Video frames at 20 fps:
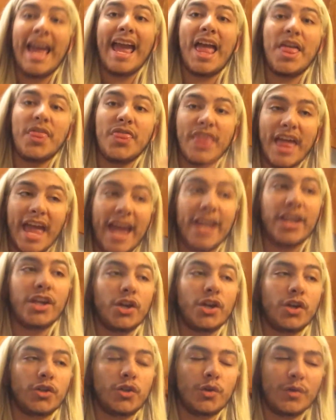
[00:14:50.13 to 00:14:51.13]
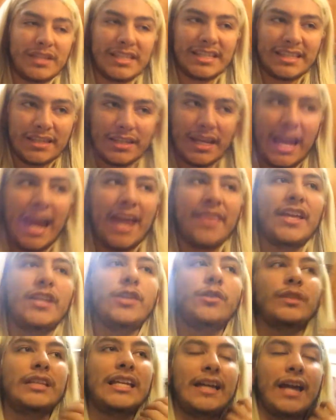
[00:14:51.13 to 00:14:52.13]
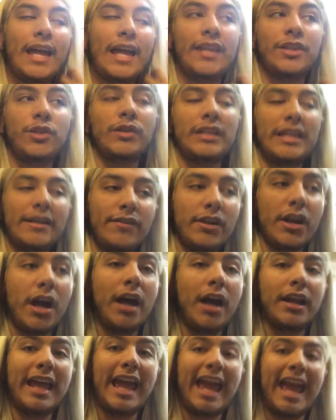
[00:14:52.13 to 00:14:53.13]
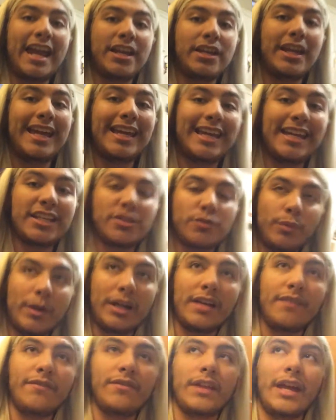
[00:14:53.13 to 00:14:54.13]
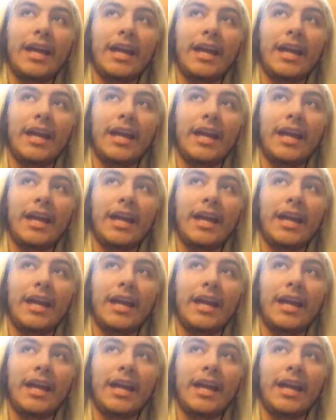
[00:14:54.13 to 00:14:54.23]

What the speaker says: and then you and then you leave it on, and it gets rid of,